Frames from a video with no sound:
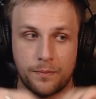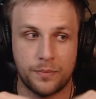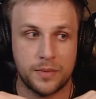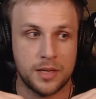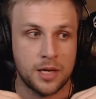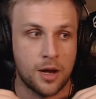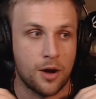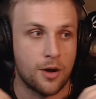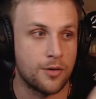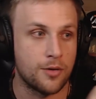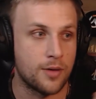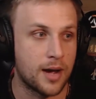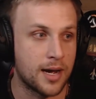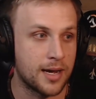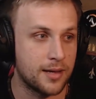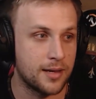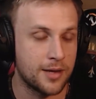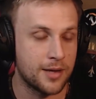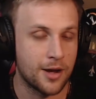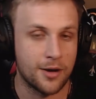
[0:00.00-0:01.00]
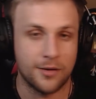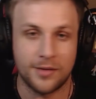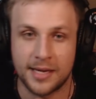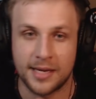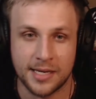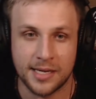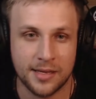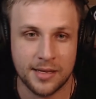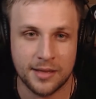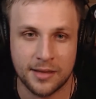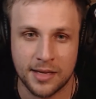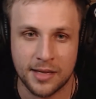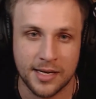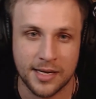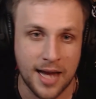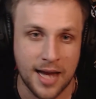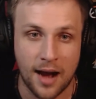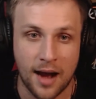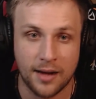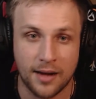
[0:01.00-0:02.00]
the
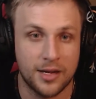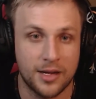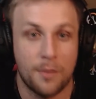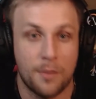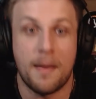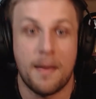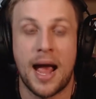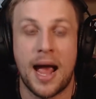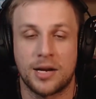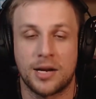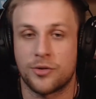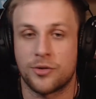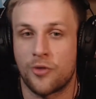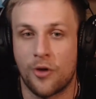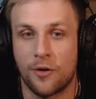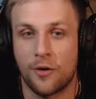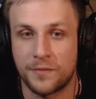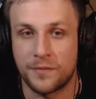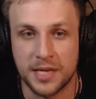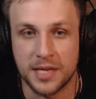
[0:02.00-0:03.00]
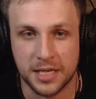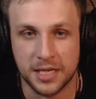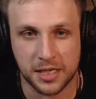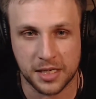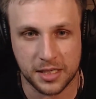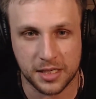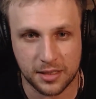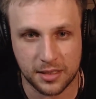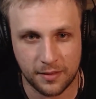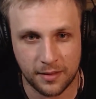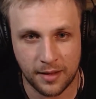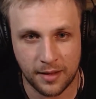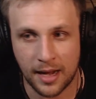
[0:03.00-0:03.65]
young commander of this